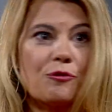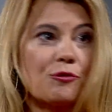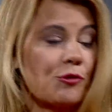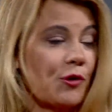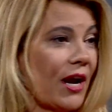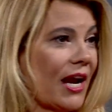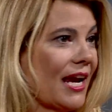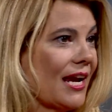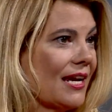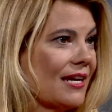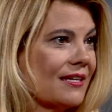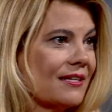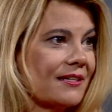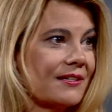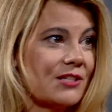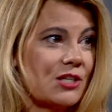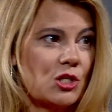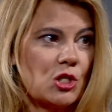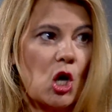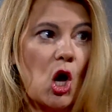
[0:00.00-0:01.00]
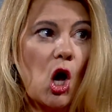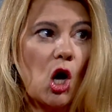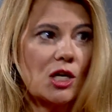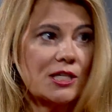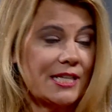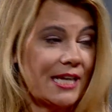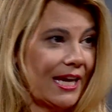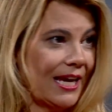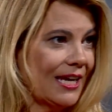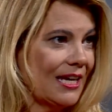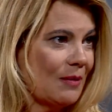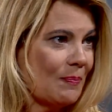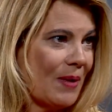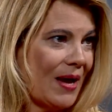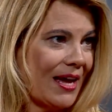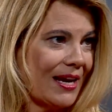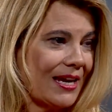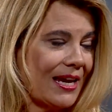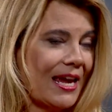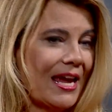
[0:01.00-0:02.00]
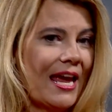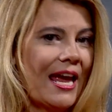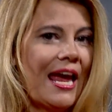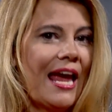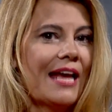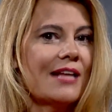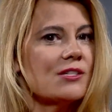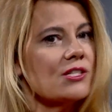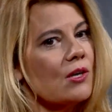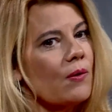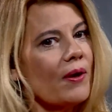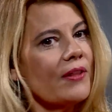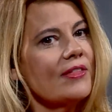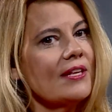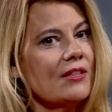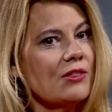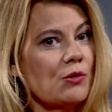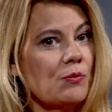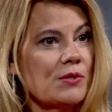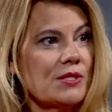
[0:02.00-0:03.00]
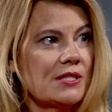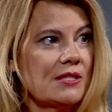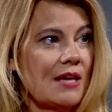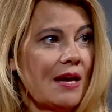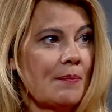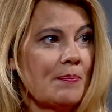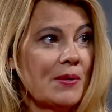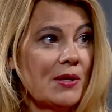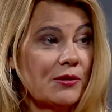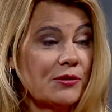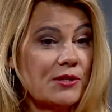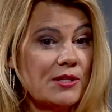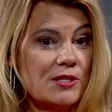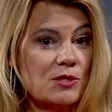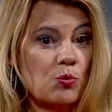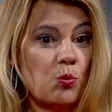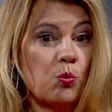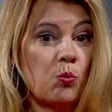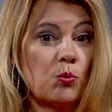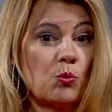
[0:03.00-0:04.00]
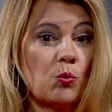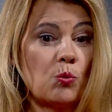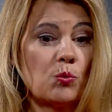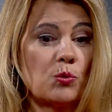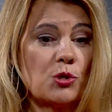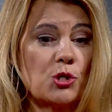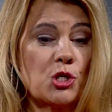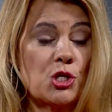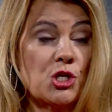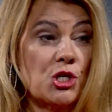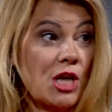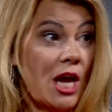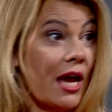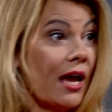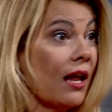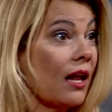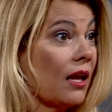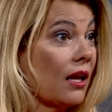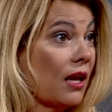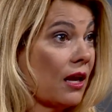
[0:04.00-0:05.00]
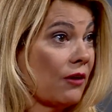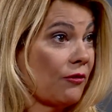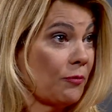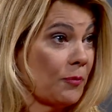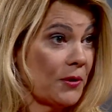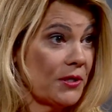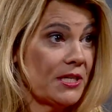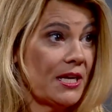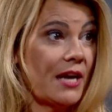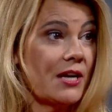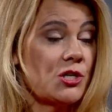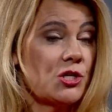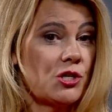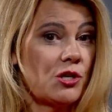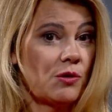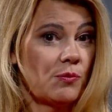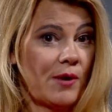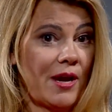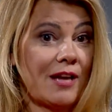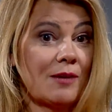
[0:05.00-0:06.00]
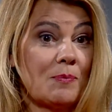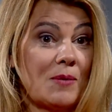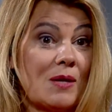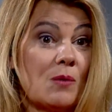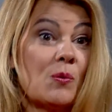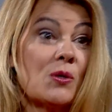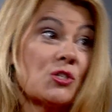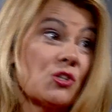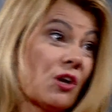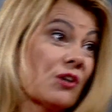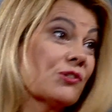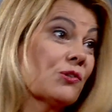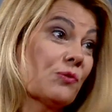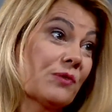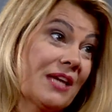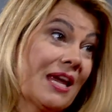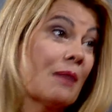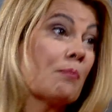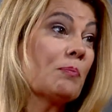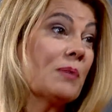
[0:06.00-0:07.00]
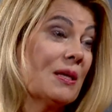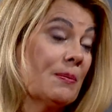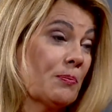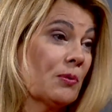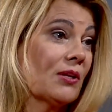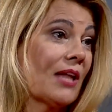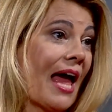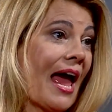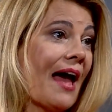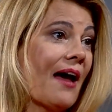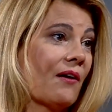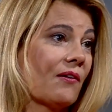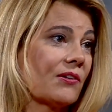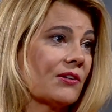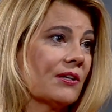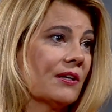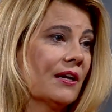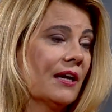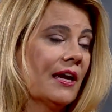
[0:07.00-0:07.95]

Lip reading: afraid to talk to anybody. And so I think I built this shell of protection around me, which also kept people out.